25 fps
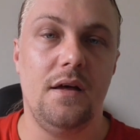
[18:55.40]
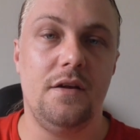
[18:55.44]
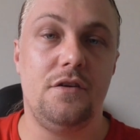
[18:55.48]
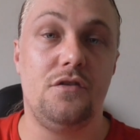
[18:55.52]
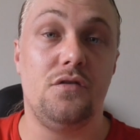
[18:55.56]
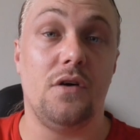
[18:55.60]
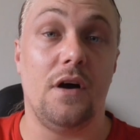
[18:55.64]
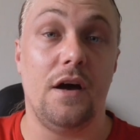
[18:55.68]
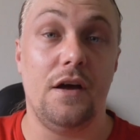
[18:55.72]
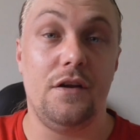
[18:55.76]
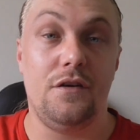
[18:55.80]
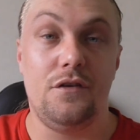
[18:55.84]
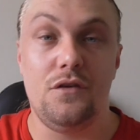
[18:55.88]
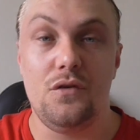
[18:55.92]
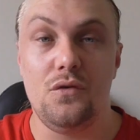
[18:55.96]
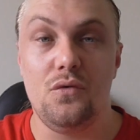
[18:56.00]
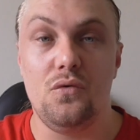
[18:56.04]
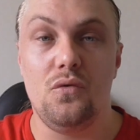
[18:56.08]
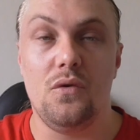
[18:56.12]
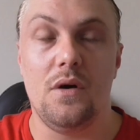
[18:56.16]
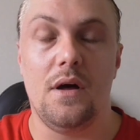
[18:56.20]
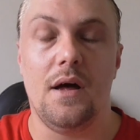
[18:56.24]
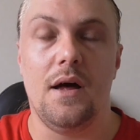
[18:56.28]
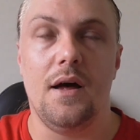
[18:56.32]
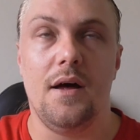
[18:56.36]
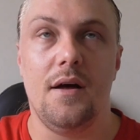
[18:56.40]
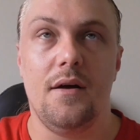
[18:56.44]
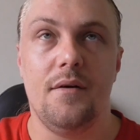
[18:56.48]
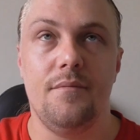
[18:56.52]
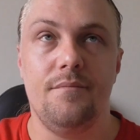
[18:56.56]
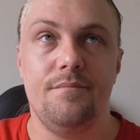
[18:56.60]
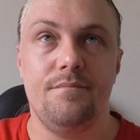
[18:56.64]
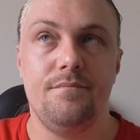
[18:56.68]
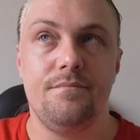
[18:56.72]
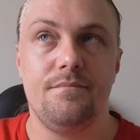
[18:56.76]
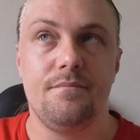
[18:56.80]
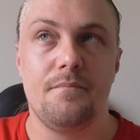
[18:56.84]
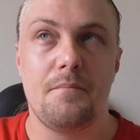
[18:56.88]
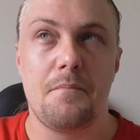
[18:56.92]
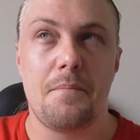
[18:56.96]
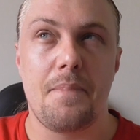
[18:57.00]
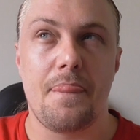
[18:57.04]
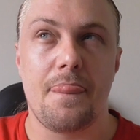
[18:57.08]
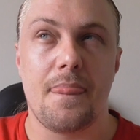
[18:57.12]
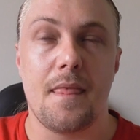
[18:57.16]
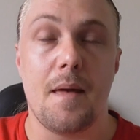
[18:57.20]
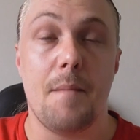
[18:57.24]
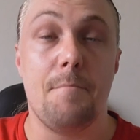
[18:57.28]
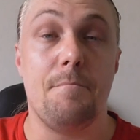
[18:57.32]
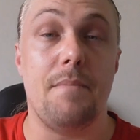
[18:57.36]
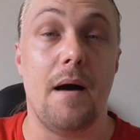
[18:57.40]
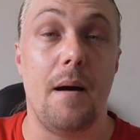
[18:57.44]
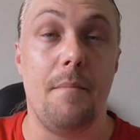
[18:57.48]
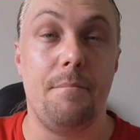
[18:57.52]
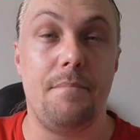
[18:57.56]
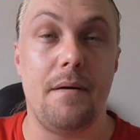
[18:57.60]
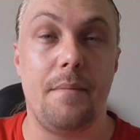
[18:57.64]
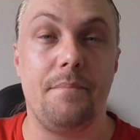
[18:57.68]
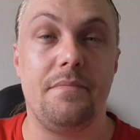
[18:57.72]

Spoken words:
try to bump